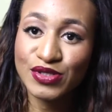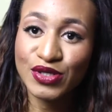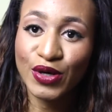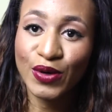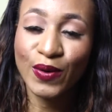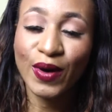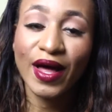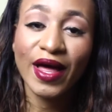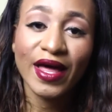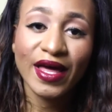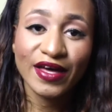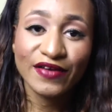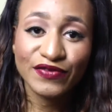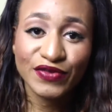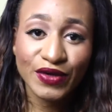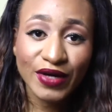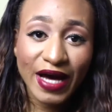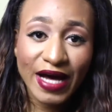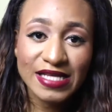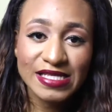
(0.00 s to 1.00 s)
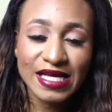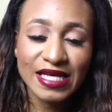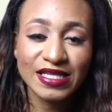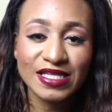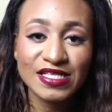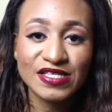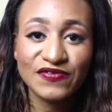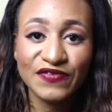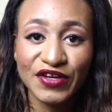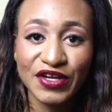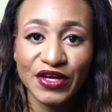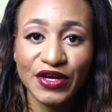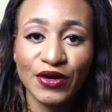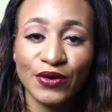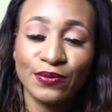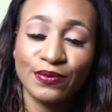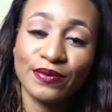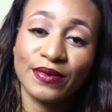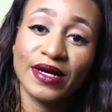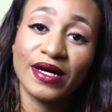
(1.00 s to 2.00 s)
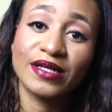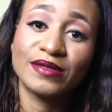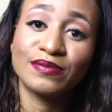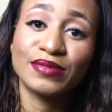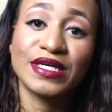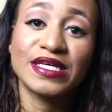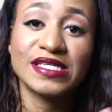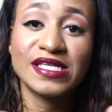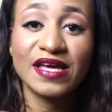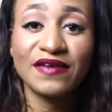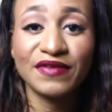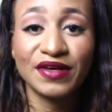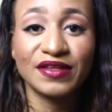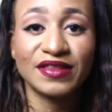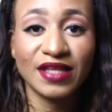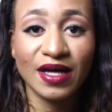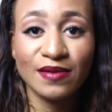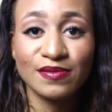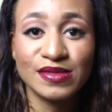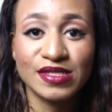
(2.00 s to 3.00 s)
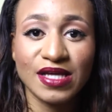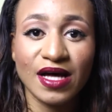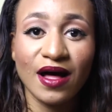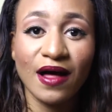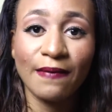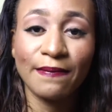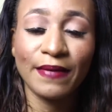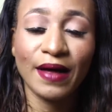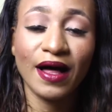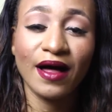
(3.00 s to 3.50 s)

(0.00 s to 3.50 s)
So if you guys like this video, please give it a thumbs up.